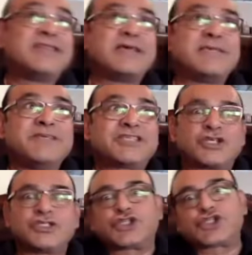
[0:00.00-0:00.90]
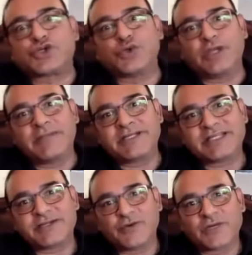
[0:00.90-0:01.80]
misconstrue
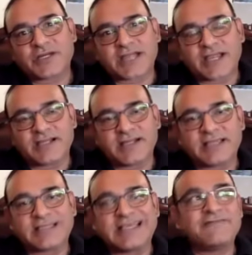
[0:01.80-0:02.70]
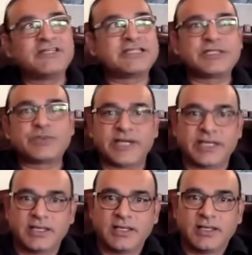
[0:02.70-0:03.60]
limited over cricket, like even T20.
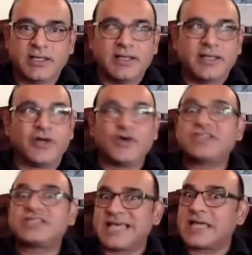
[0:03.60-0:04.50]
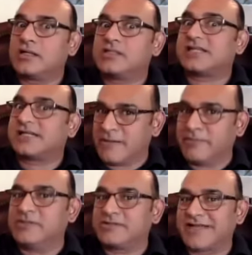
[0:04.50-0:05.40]
Singles and doubles